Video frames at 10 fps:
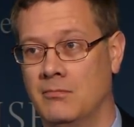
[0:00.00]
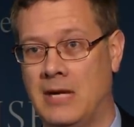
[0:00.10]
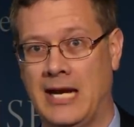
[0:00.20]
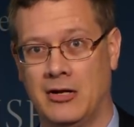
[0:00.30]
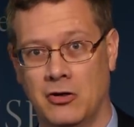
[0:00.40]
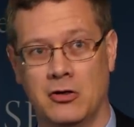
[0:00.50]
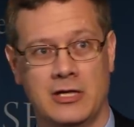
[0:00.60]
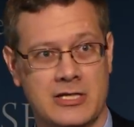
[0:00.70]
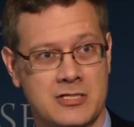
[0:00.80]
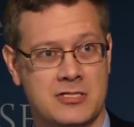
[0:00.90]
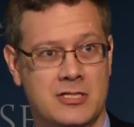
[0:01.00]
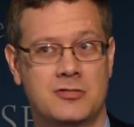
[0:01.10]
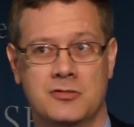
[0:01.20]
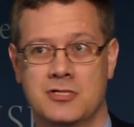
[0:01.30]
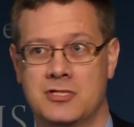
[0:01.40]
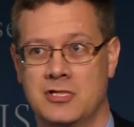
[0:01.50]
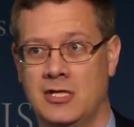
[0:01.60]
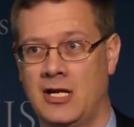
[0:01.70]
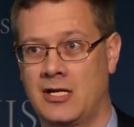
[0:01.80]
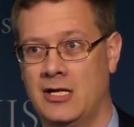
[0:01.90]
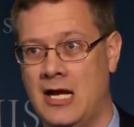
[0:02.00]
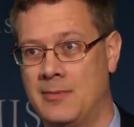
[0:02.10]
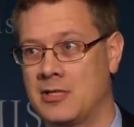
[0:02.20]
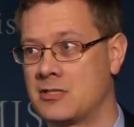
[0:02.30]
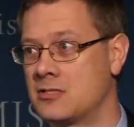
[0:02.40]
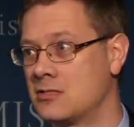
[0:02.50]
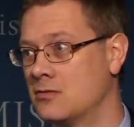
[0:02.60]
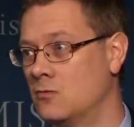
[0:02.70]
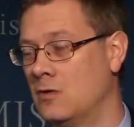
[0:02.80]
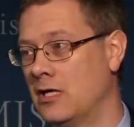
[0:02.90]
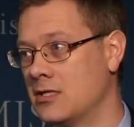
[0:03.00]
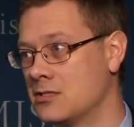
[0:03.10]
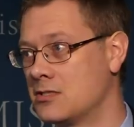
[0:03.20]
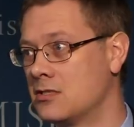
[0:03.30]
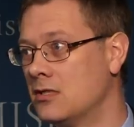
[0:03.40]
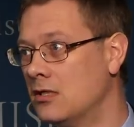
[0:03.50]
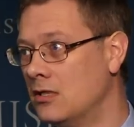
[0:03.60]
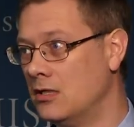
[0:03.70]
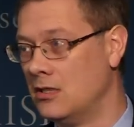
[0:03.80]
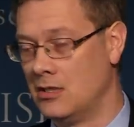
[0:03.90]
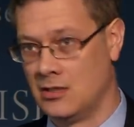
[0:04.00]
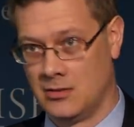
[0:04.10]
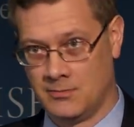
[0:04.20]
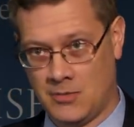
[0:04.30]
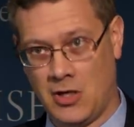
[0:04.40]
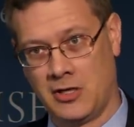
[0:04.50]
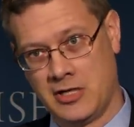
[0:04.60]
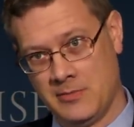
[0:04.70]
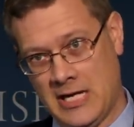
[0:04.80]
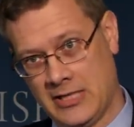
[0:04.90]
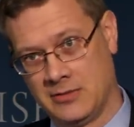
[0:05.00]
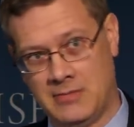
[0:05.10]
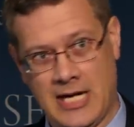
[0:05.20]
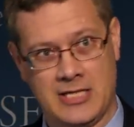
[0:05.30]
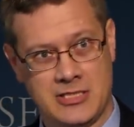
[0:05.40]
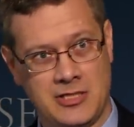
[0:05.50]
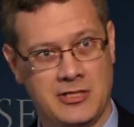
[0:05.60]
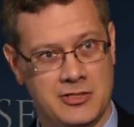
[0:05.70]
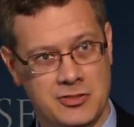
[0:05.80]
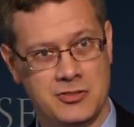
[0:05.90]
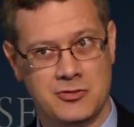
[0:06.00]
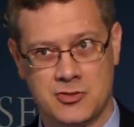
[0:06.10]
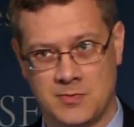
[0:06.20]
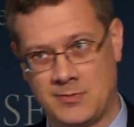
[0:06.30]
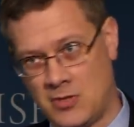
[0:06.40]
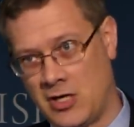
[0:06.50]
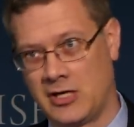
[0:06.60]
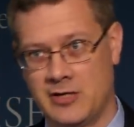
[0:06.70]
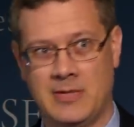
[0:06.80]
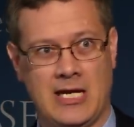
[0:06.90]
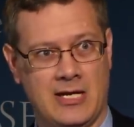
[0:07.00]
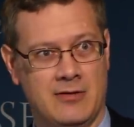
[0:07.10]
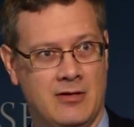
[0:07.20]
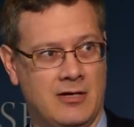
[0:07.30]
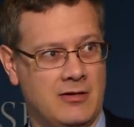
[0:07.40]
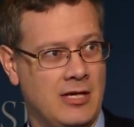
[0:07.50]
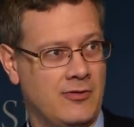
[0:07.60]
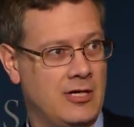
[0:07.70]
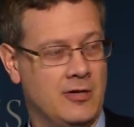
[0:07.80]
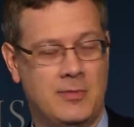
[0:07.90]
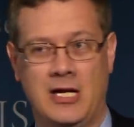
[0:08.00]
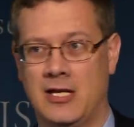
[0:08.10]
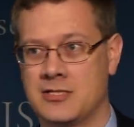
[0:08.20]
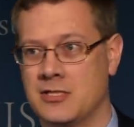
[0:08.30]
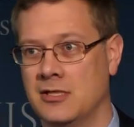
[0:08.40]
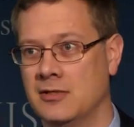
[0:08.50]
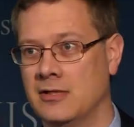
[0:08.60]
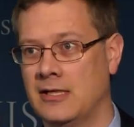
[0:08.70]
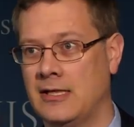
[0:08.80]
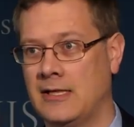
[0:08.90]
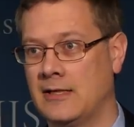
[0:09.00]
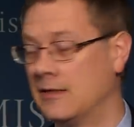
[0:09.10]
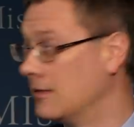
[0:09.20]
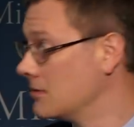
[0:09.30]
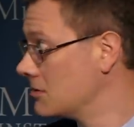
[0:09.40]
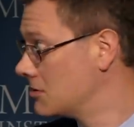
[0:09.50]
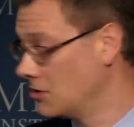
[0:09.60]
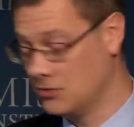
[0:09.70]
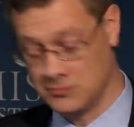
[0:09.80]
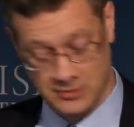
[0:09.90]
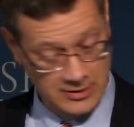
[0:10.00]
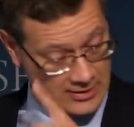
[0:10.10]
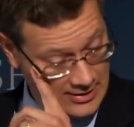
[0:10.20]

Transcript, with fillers: my earliest interest in economics was partly about the monetary issues, but partly about uh, healthcare policy. And so